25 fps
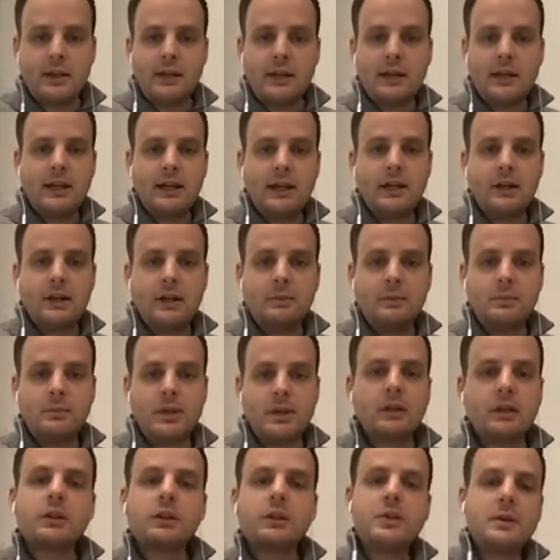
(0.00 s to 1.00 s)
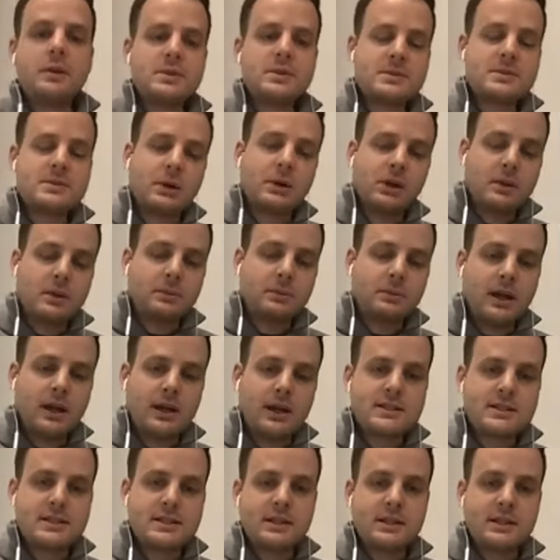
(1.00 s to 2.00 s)
um, include them as part of the
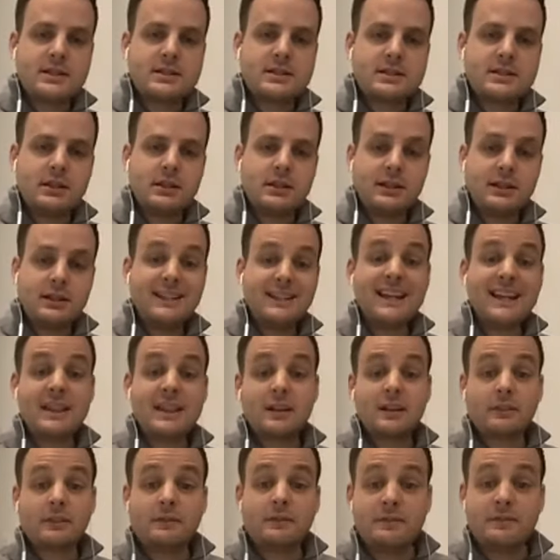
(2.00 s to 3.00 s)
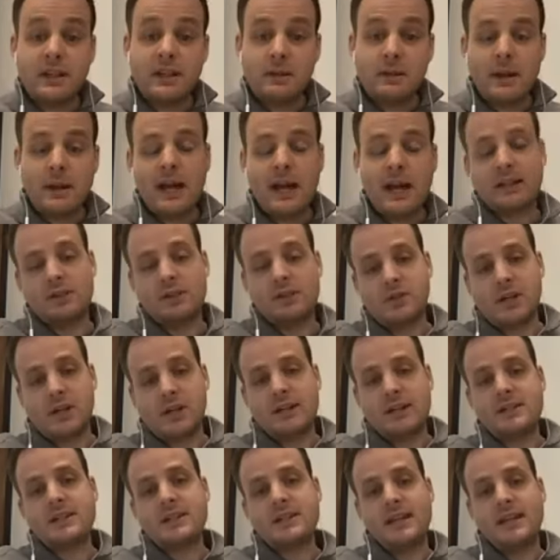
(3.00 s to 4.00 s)
process, get their feedback, and
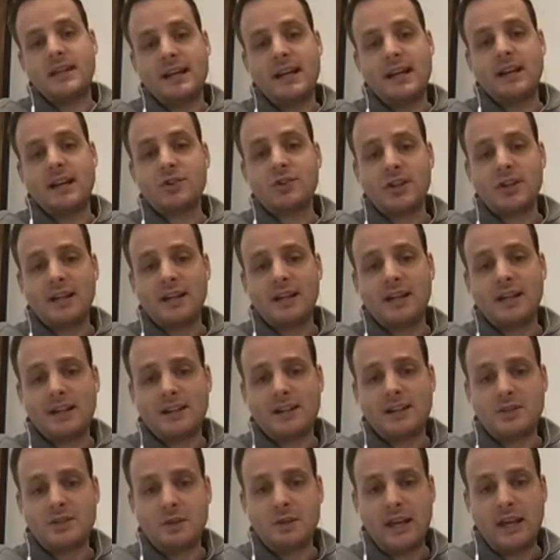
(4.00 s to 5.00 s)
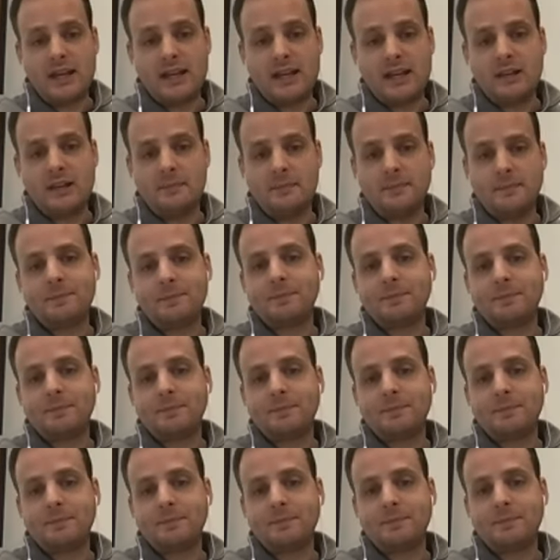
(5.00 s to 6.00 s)
try to take action on things you can.
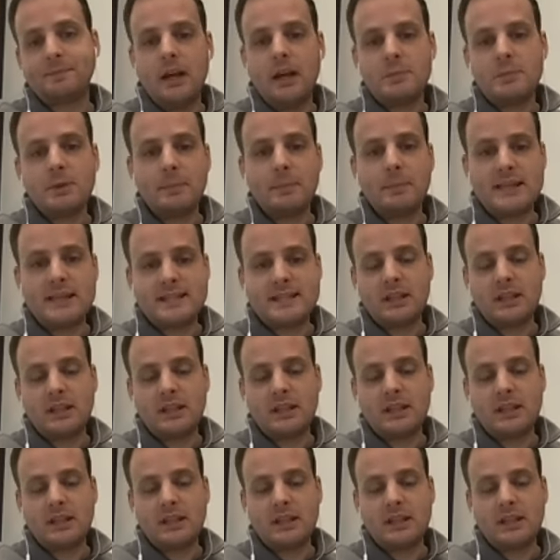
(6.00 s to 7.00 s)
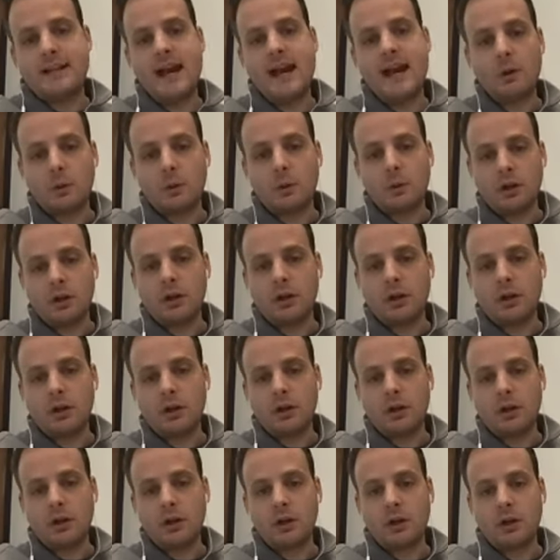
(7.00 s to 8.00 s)
Yep. Um, you're basically building a
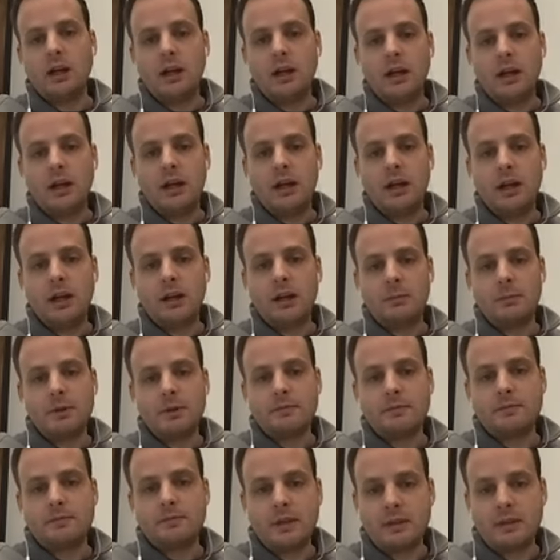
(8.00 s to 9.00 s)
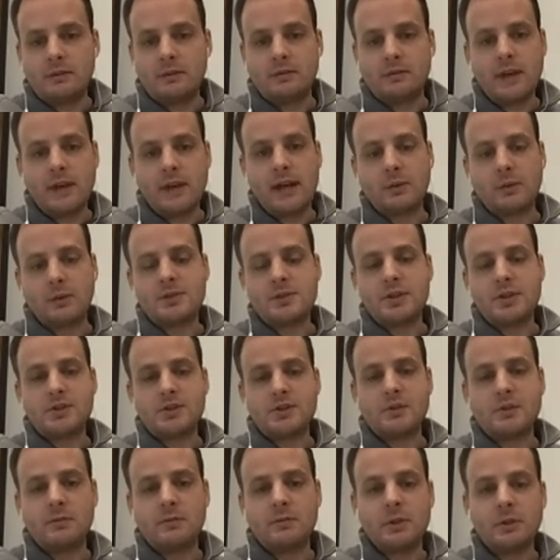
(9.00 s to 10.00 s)
network um, of, of
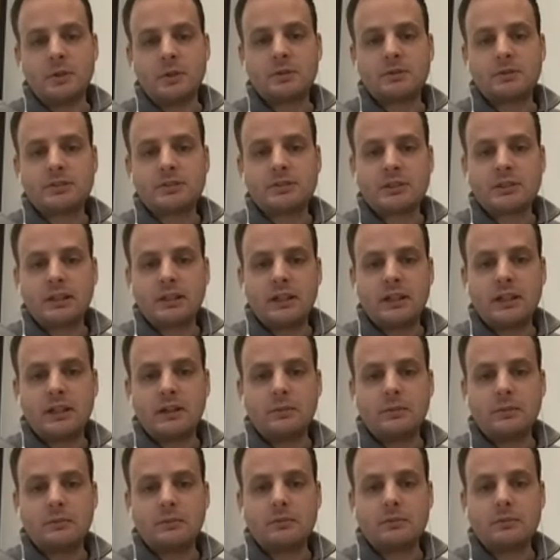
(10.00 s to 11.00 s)
acquisition folks. Um, any